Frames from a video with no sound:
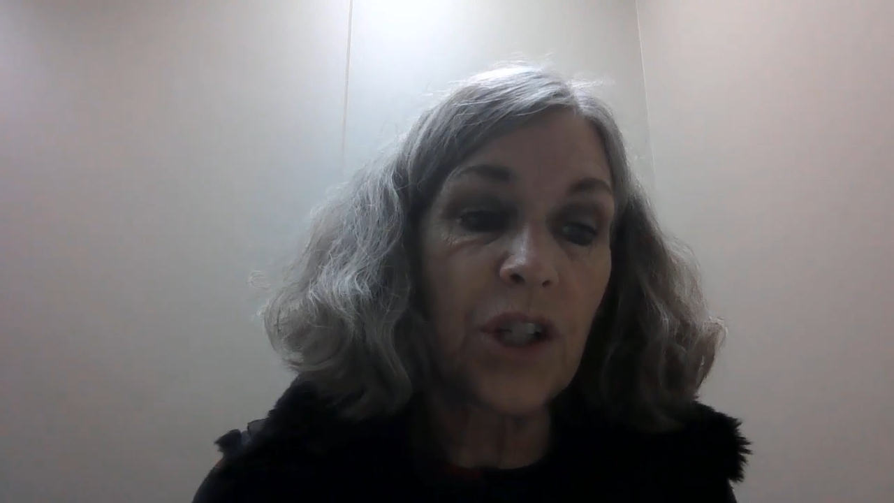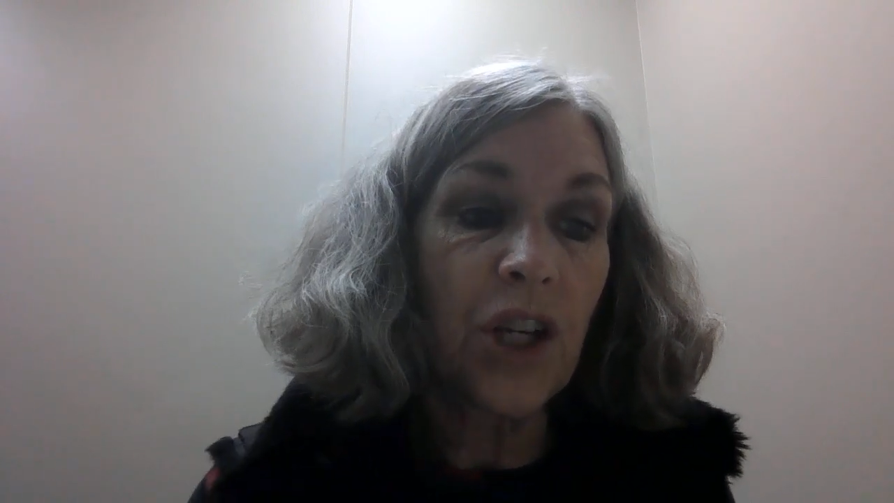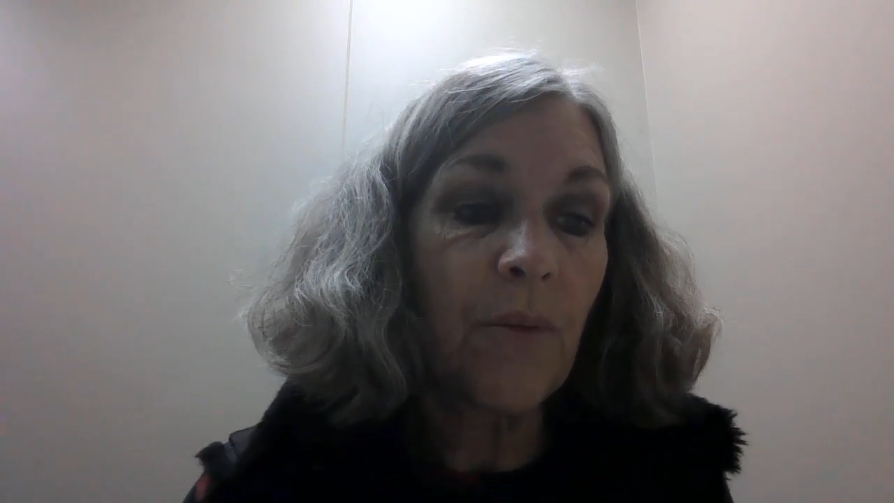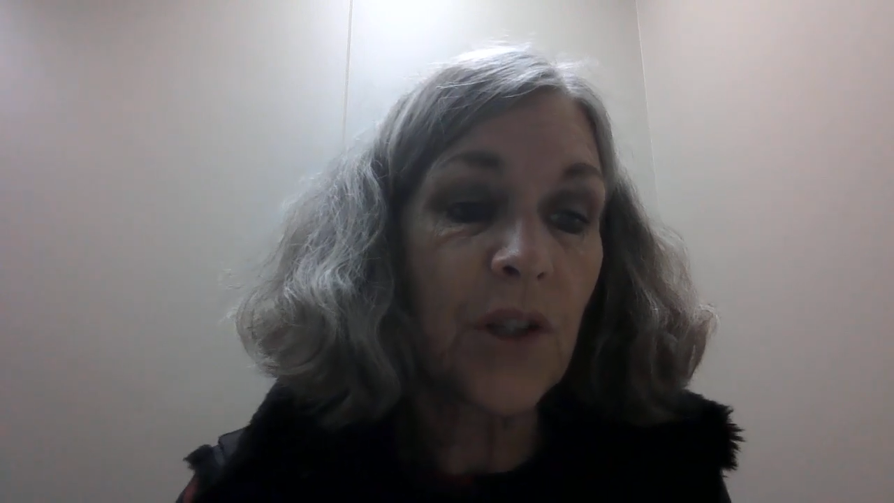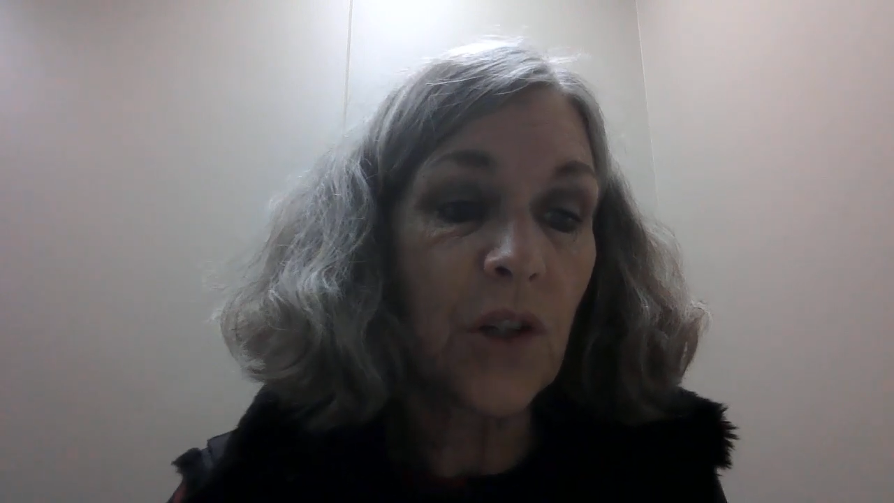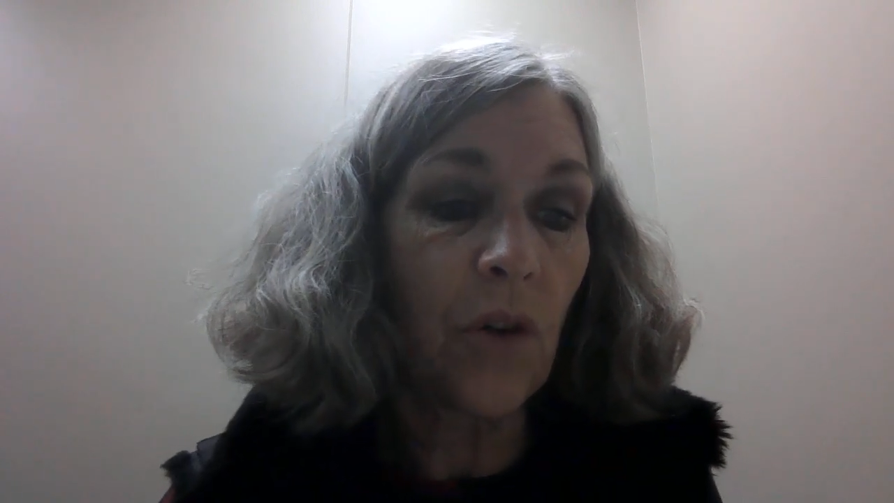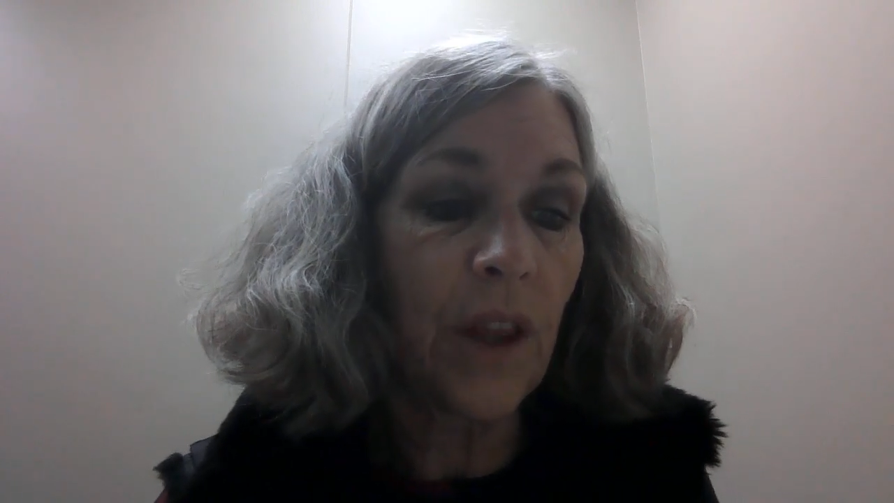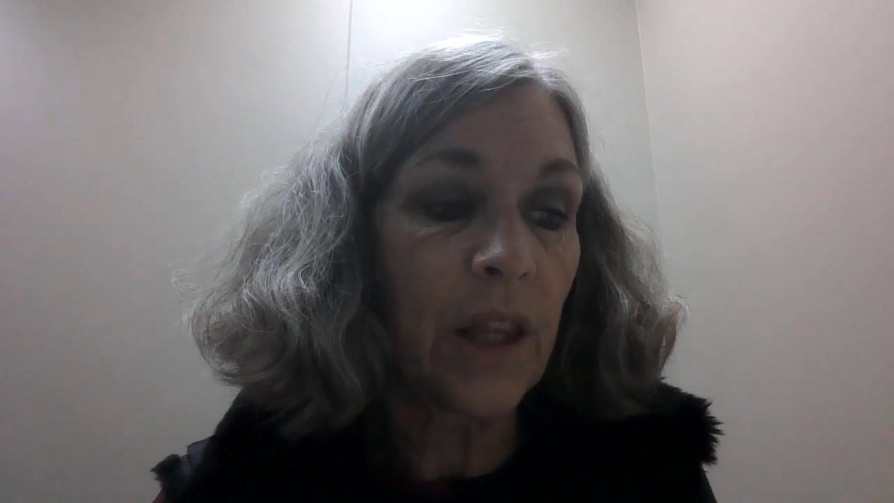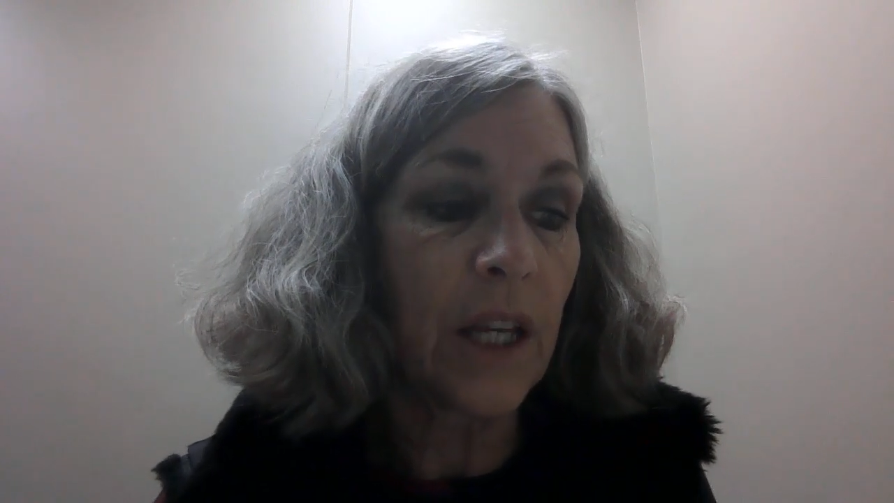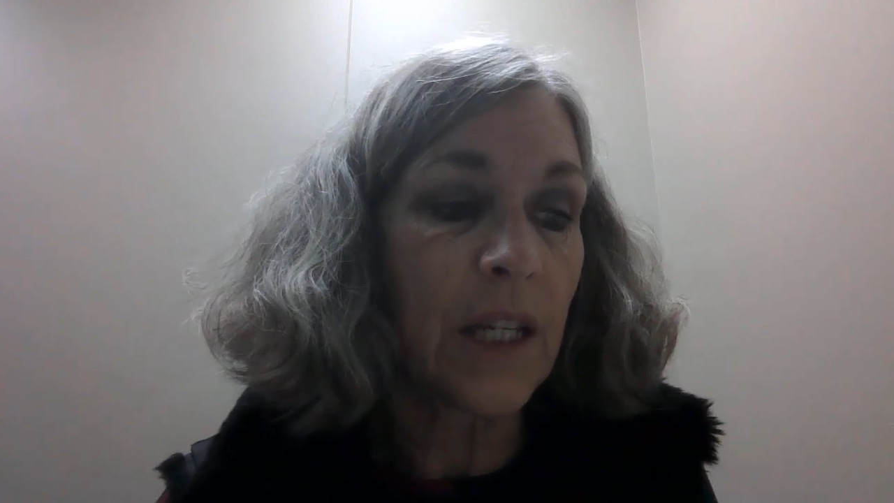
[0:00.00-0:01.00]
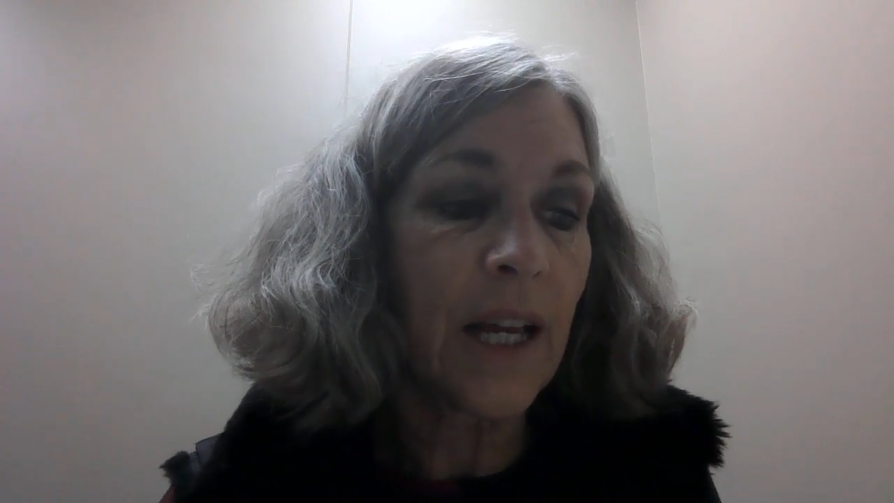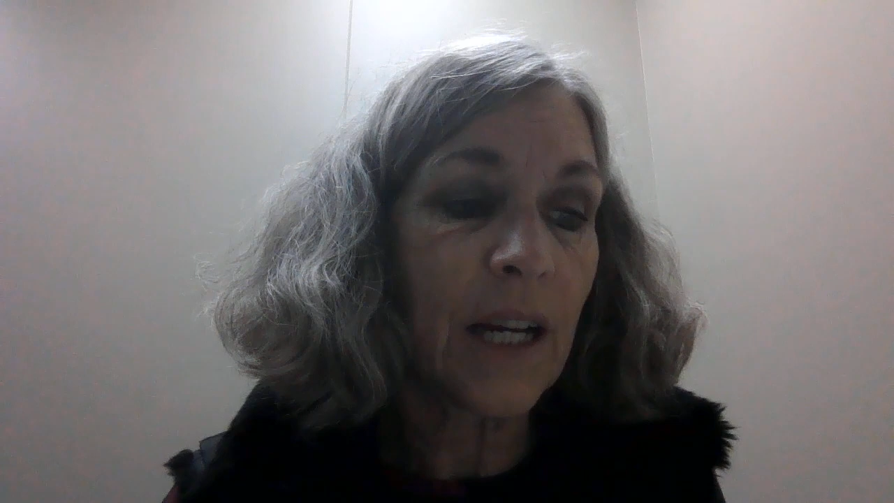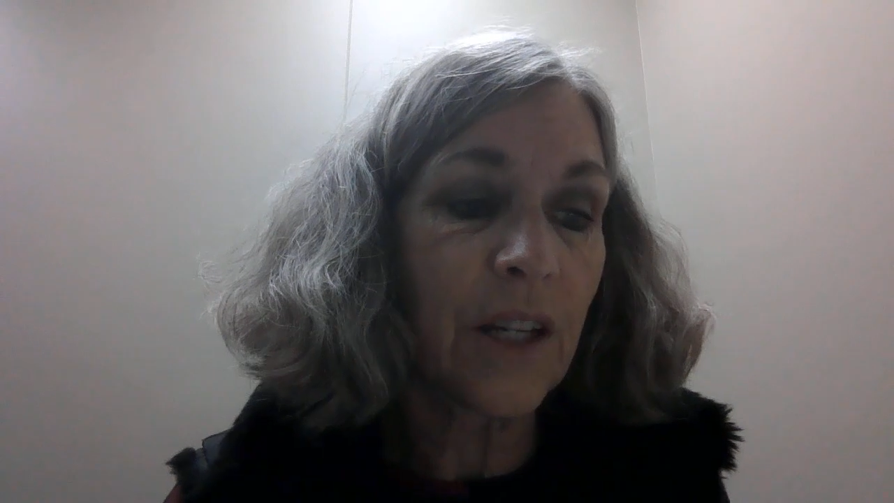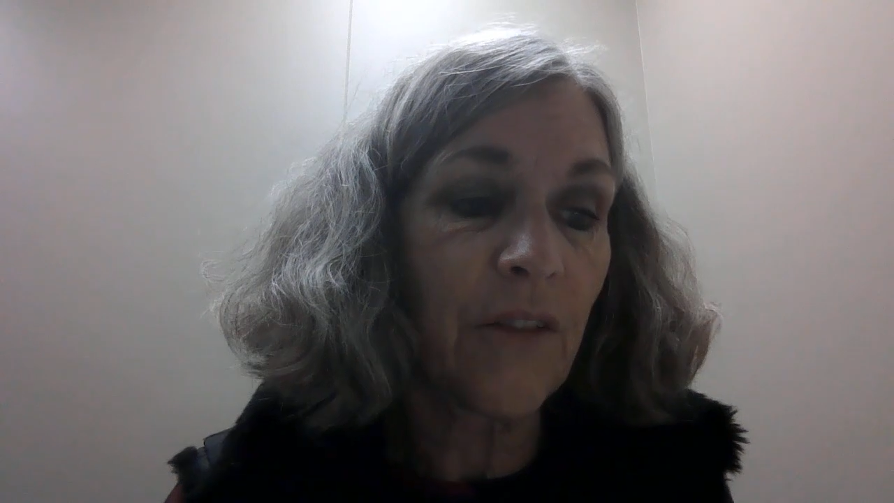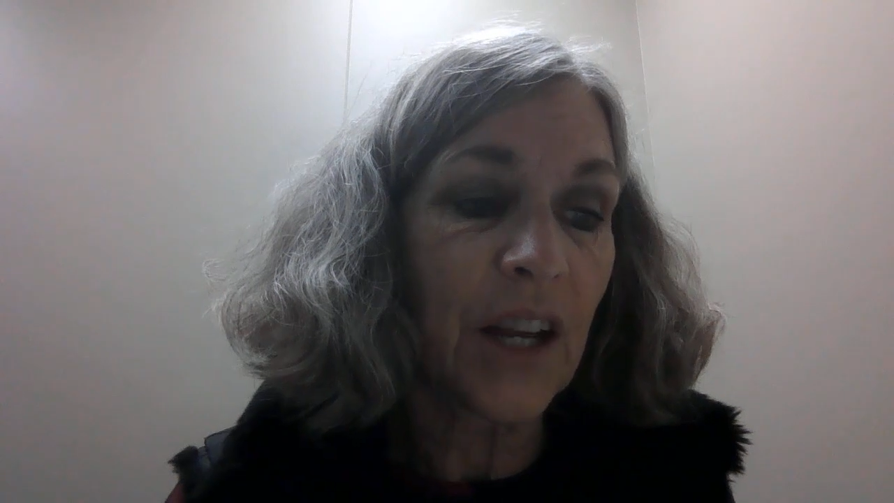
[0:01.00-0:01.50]
She was told that the
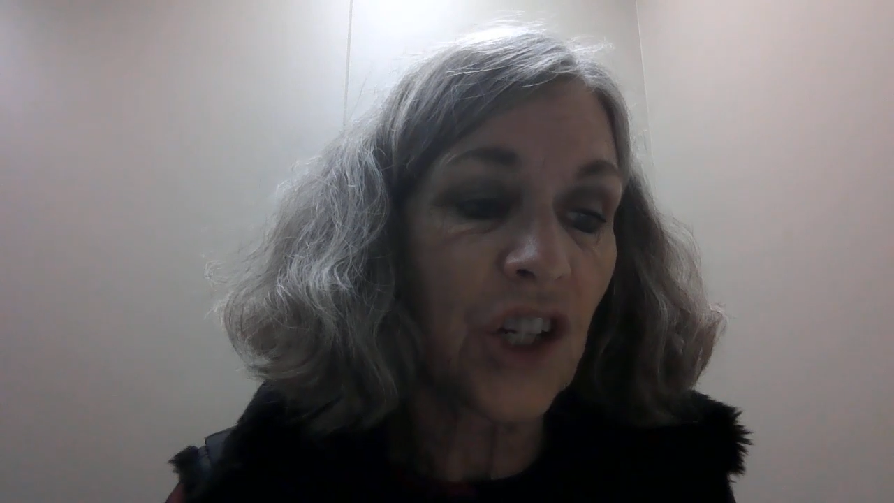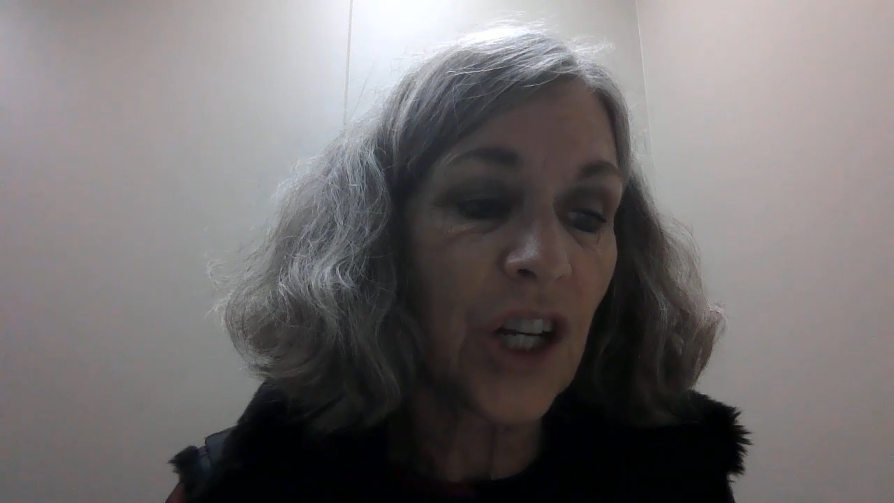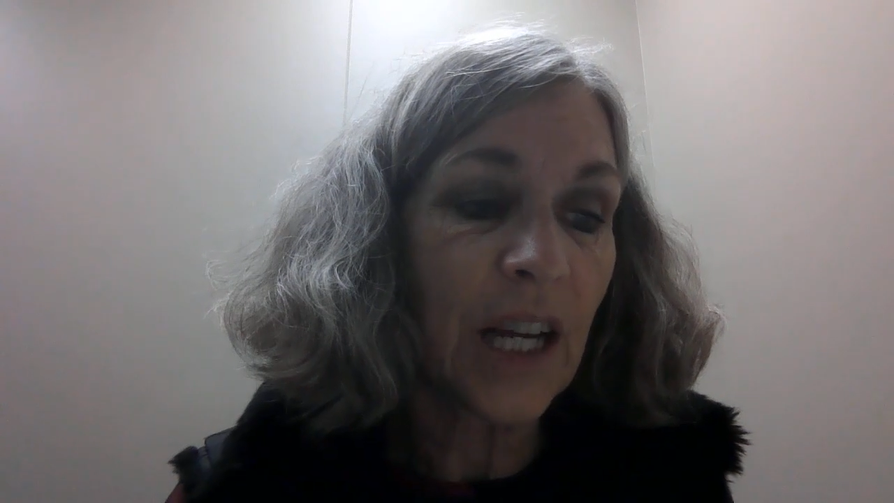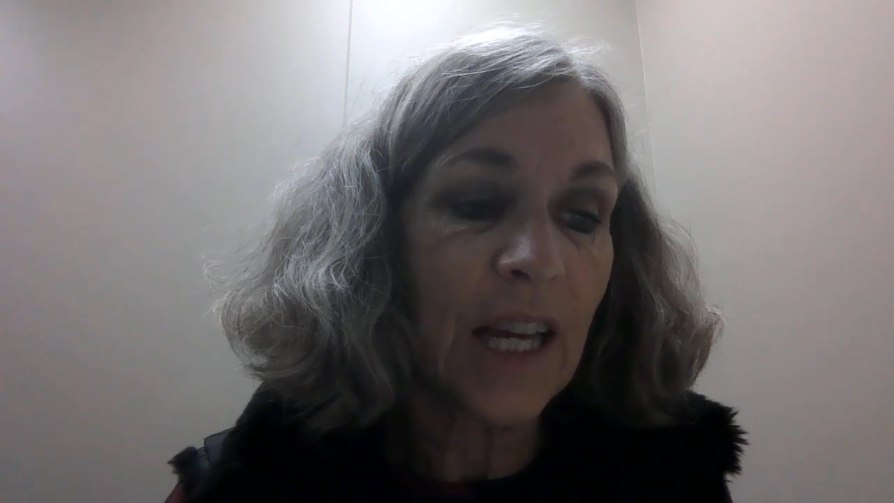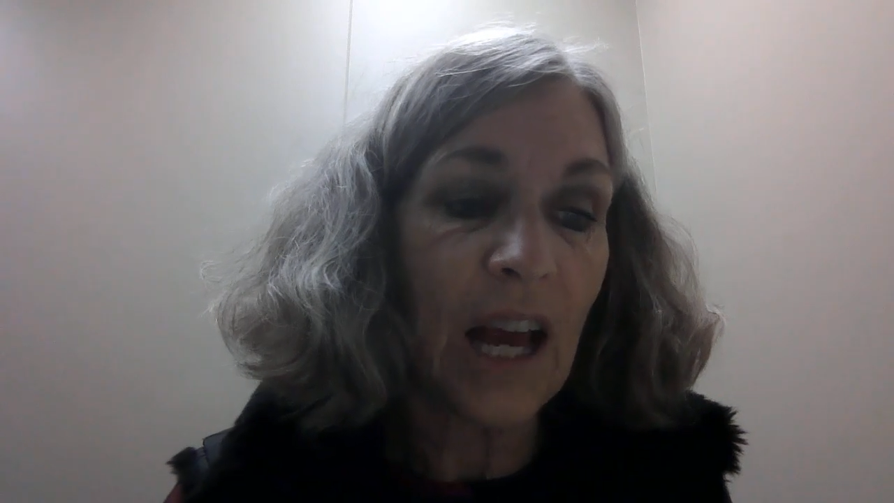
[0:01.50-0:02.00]
detective had checked